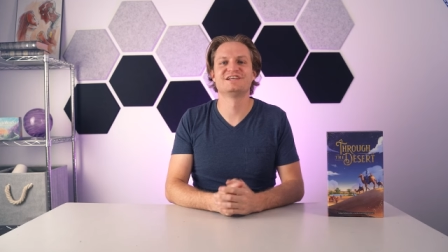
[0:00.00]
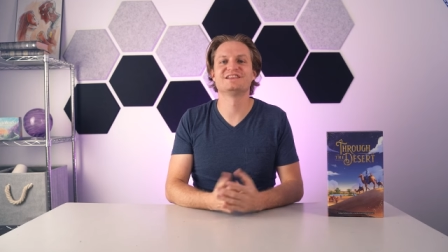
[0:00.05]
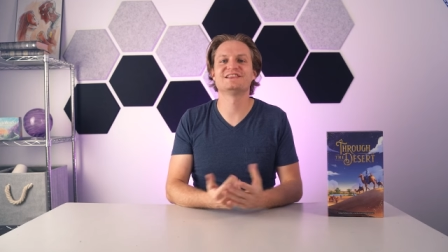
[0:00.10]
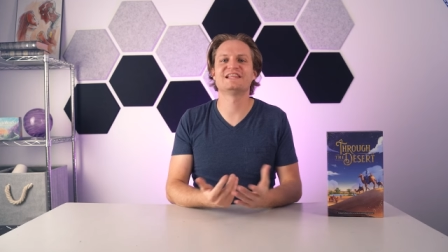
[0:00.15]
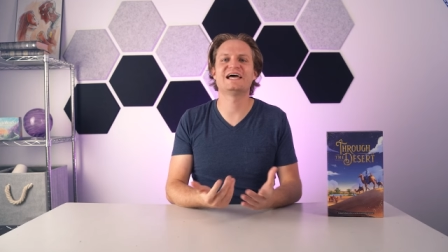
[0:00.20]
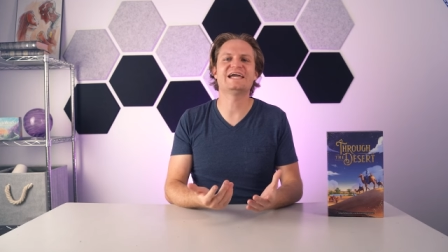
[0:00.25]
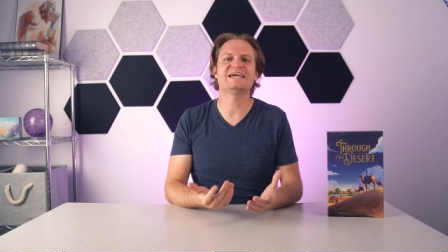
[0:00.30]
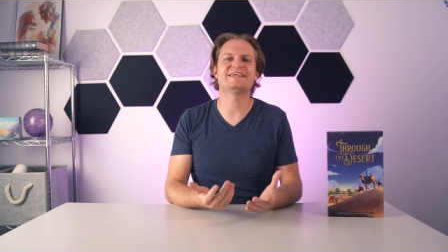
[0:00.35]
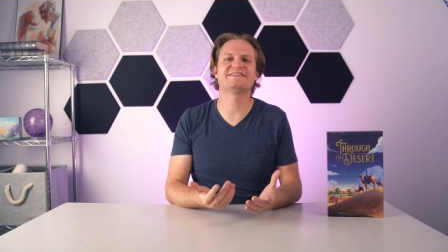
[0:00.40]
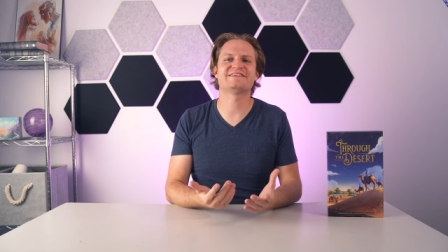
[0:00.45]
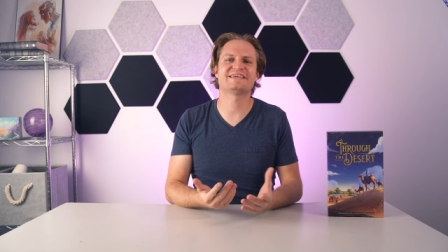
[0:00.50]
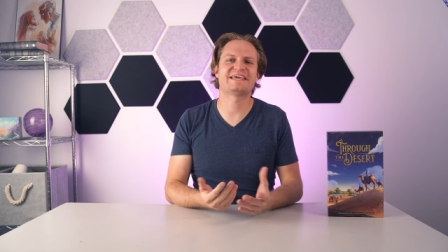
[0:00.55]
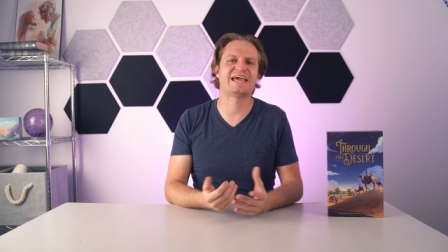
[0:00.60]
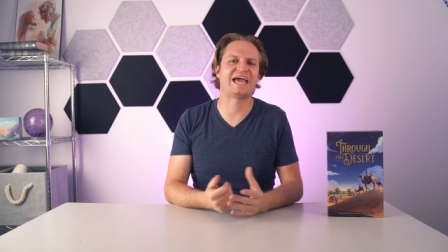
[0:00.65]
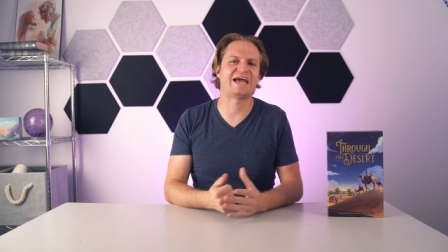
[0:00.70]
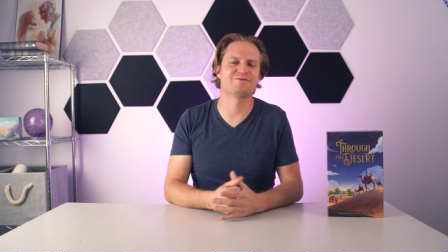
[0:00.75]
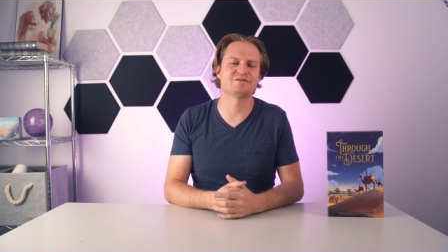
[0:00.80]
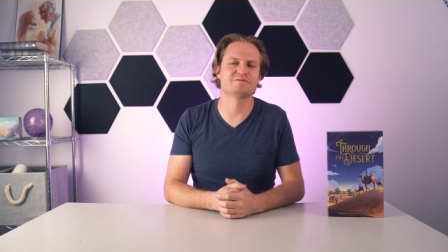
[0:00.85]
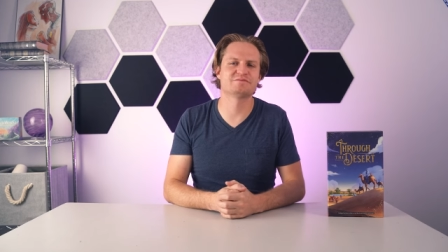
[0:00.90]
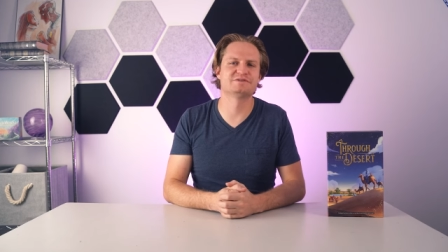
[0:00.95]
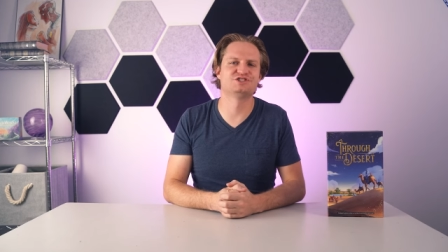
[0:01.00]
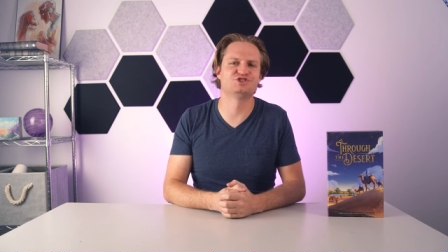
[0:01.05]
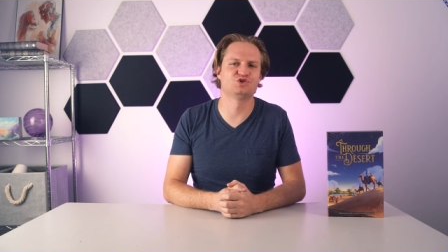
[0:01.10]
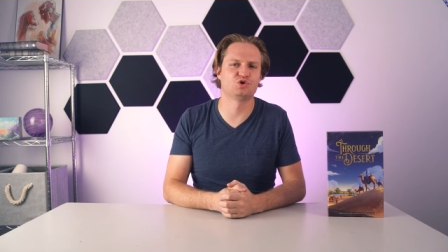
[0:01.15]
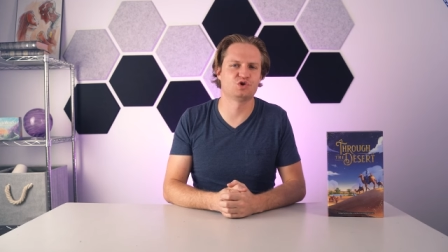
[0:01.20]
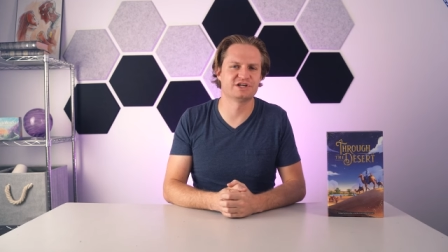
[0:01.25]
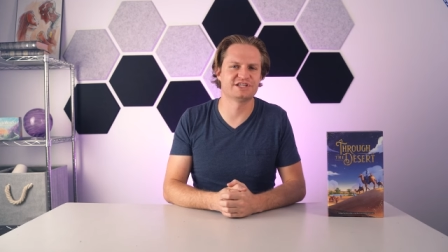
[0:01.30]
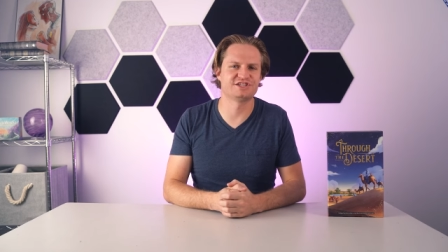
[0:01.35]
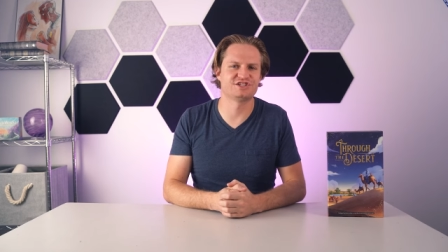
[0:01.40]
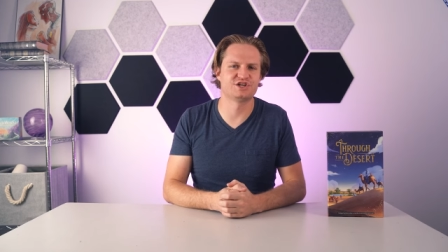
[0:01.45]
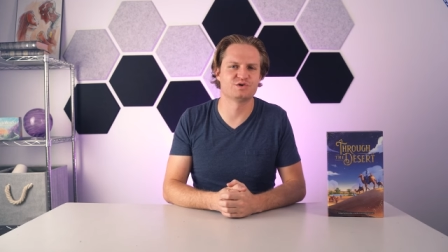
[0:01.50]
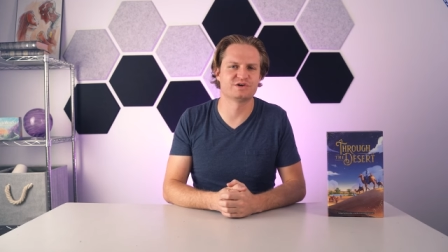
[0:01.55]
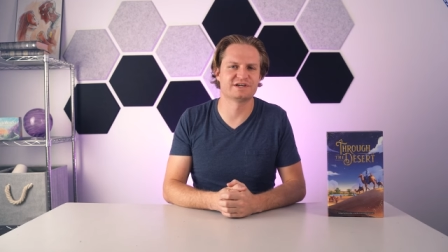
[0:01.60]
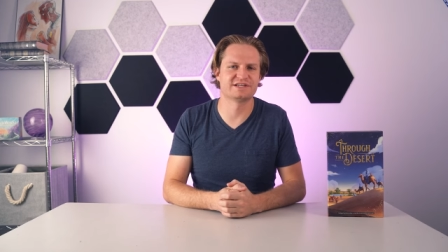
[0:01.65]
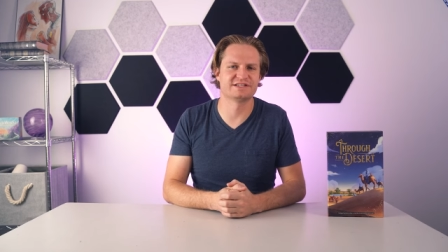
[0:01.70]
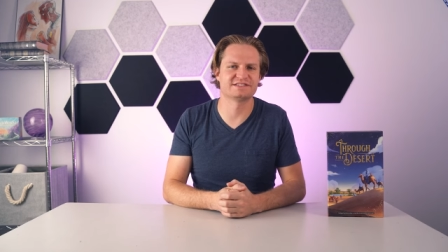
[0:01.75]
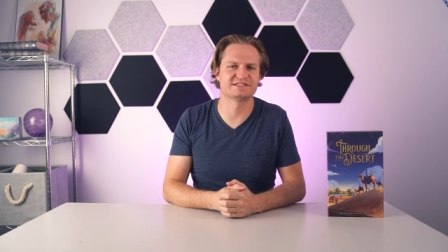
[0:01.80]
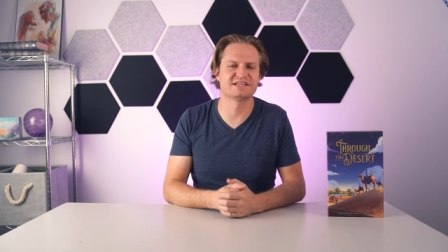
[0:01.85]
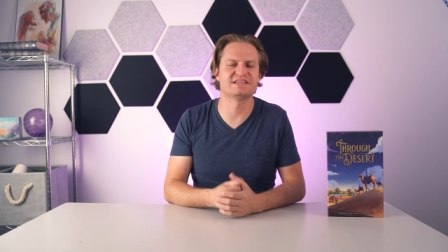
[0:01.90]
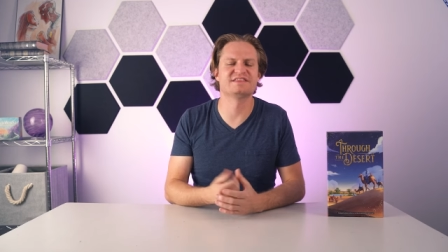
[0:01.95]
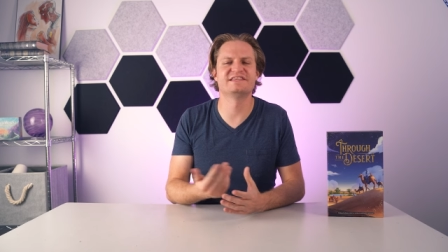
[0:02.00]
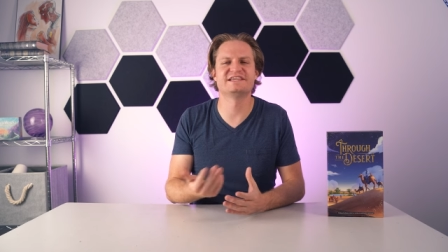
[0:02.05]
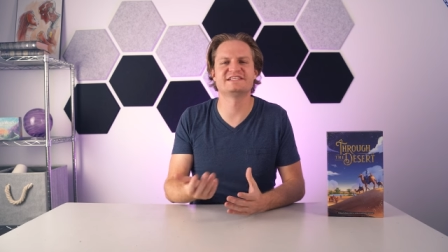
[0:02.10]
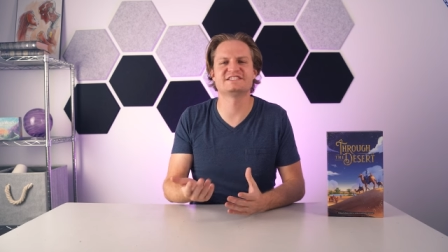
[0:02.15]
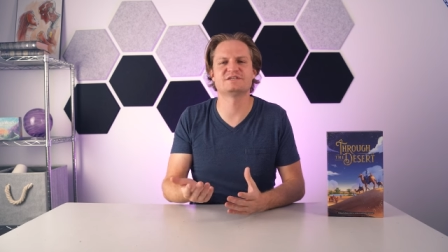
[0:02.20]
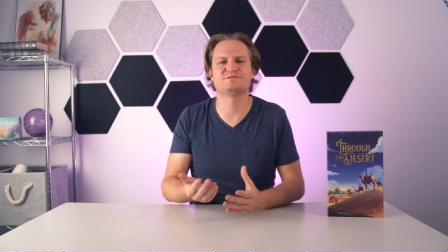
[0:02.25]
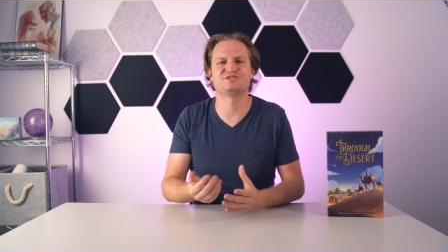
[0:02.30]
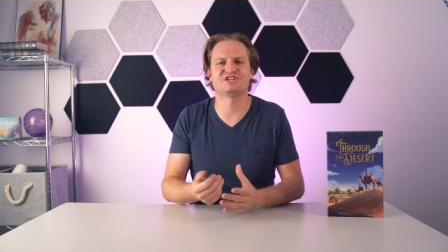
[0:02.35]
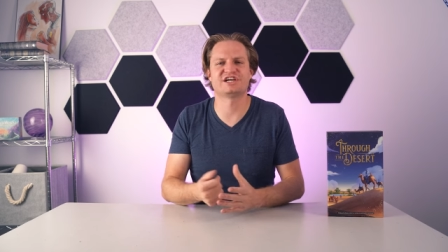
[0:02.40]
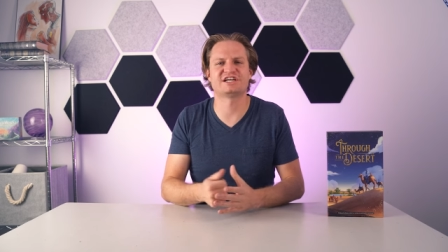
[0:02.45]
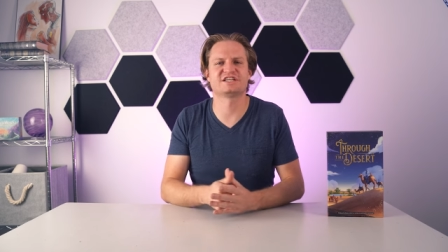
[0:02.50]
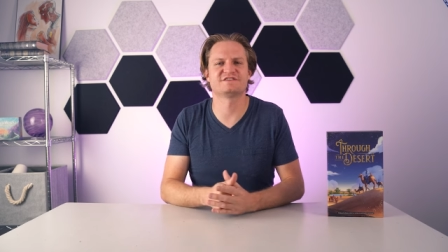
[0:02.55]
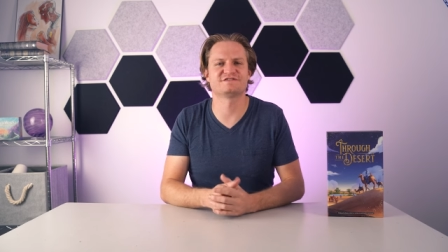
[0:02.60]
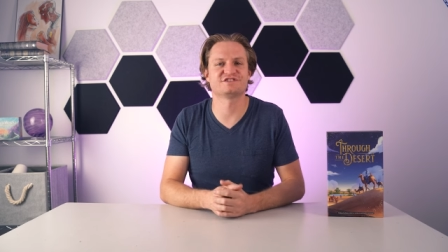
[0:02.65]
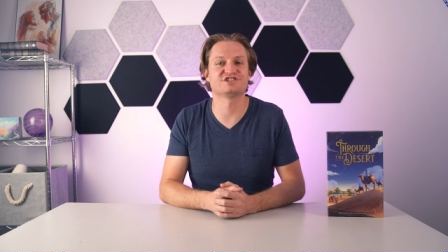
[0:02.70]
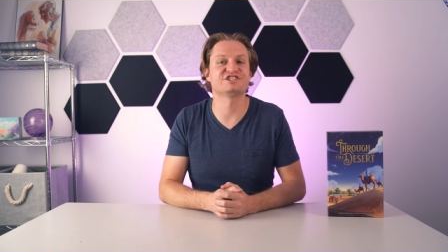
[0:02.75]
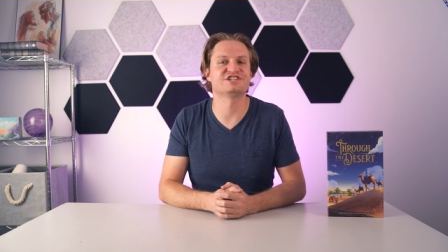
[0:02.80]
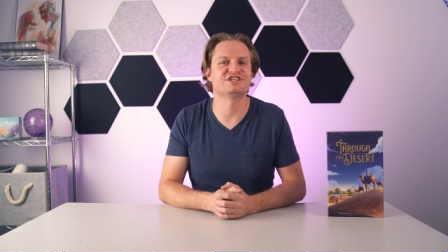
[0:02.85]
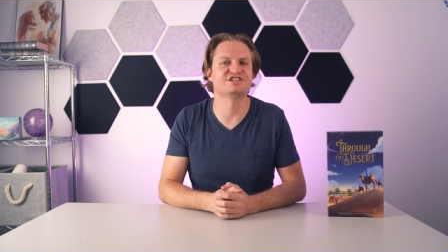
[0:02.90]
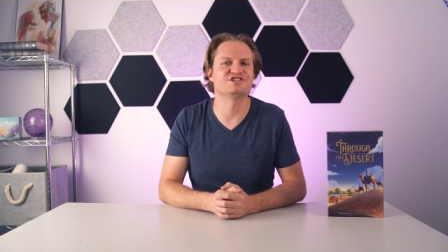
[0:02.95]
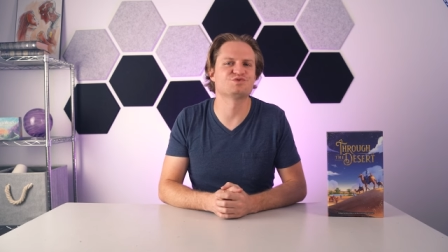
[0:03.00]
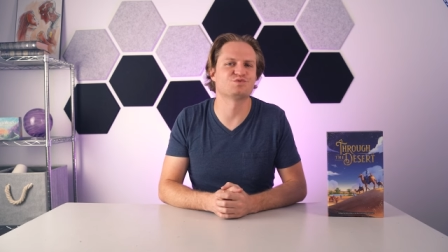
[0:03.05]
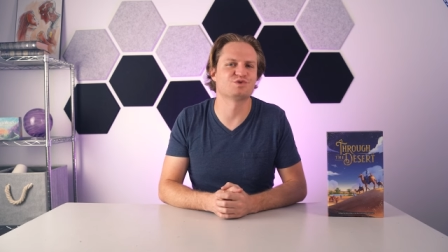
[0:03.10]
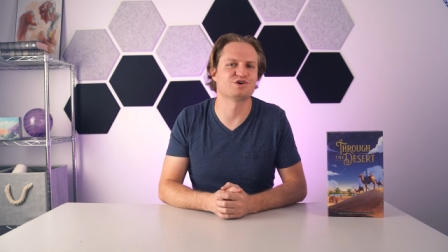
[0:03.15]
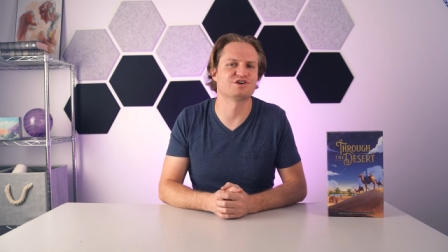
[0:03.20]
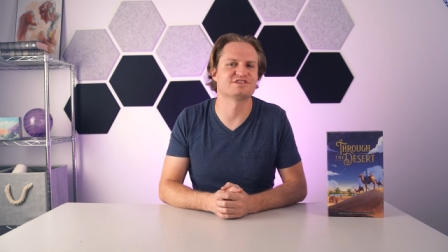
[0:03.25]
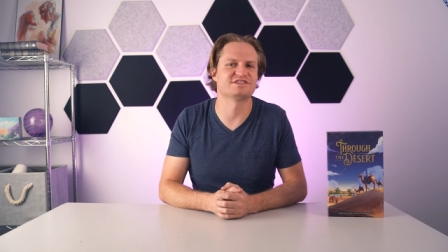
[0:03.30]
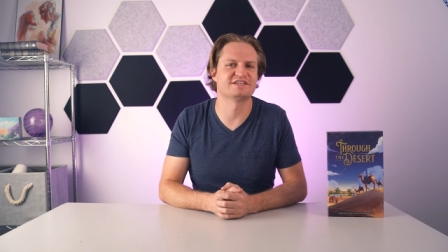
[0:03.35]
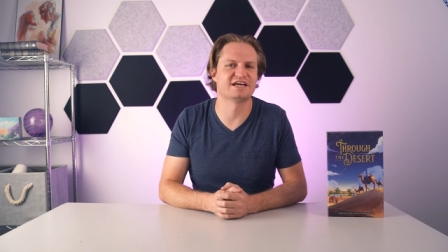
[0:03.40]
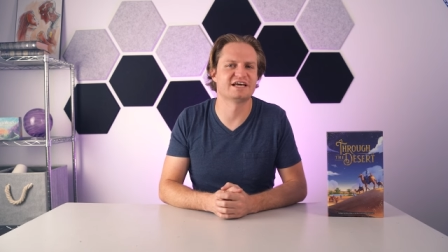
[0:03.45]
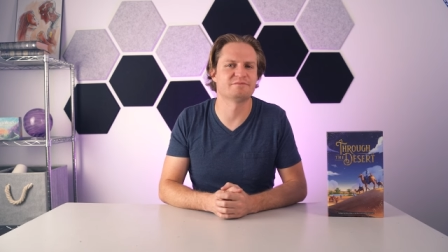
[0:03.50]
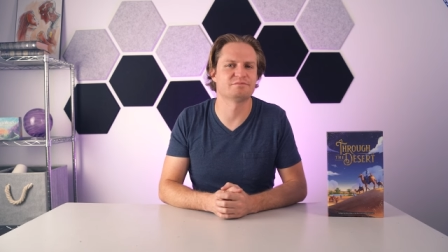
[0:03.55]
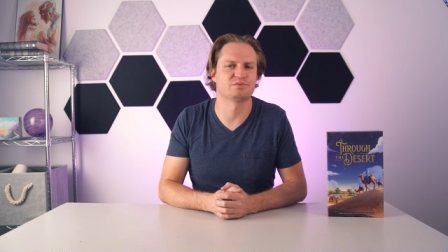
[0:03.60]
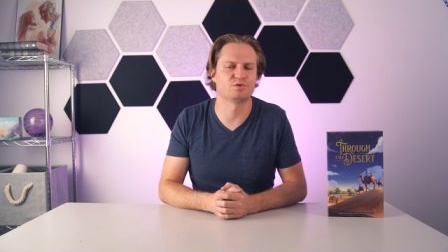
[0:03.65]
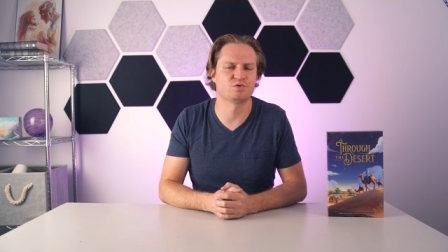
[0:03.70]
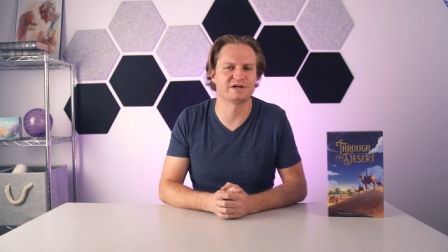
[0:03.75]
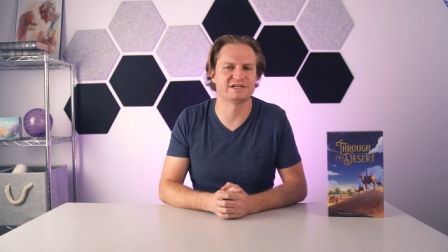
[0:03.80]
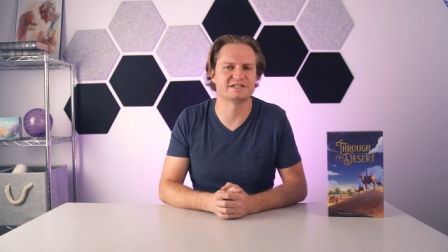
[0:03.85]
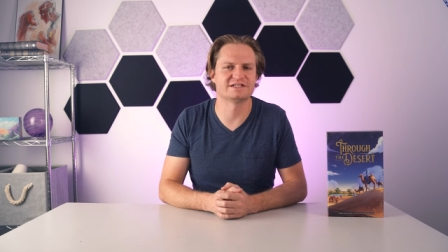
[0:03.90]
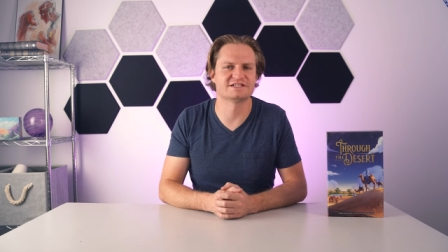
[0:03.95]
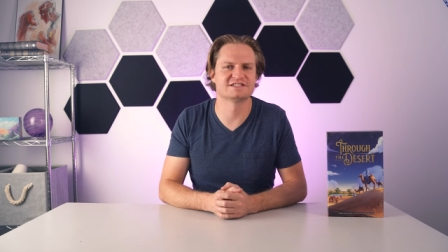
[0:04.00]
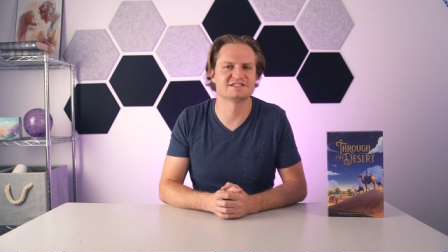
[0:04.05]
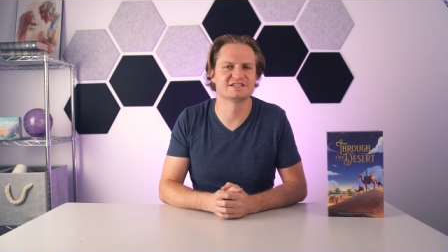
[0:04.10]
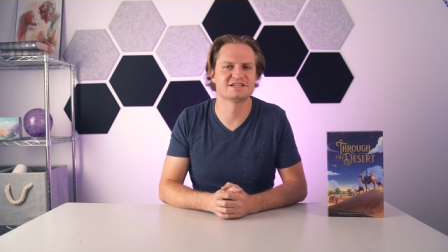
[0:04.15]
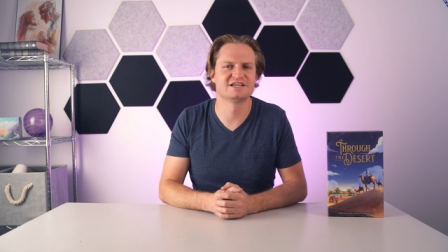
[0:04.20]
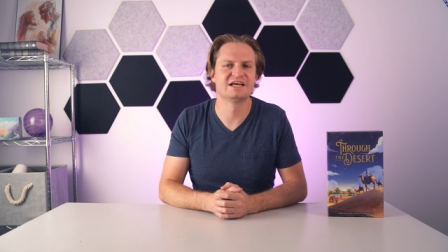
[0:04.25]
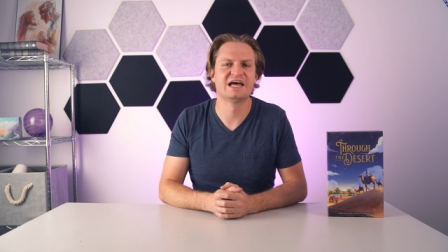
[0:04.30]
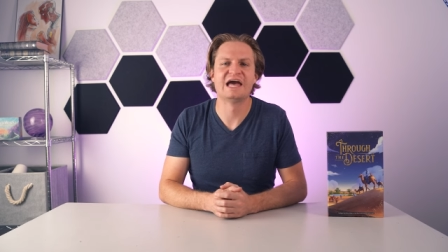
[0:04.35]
Like the camel majority tokens, these objectives are each worth 10 points.